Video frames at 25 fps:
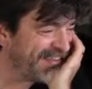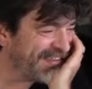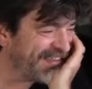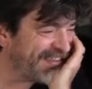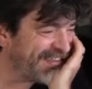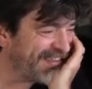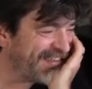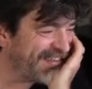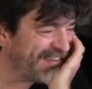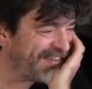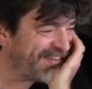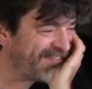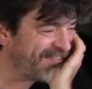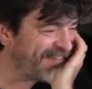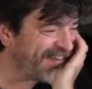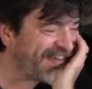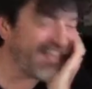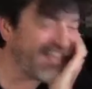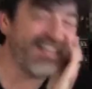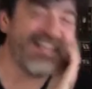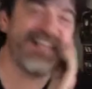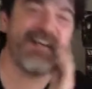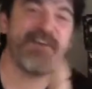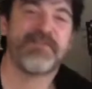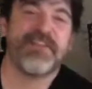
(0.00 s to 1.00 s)
I
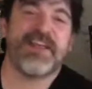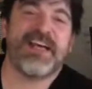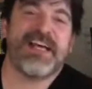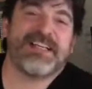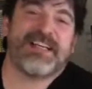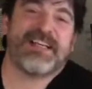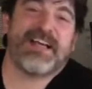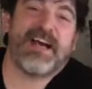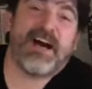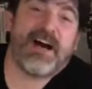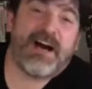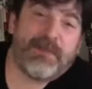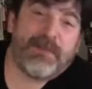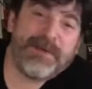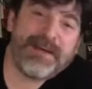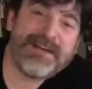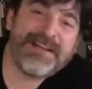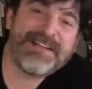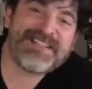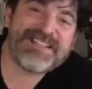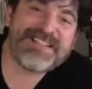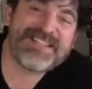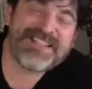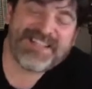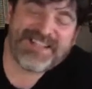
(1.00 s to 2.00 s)
love that
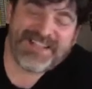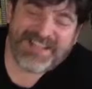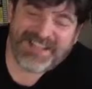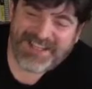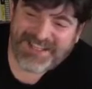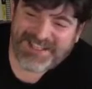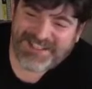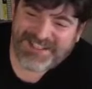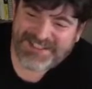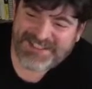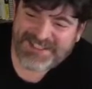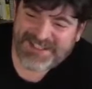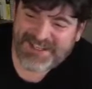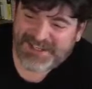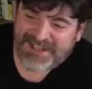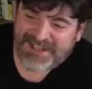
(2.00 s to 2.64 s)
comment, and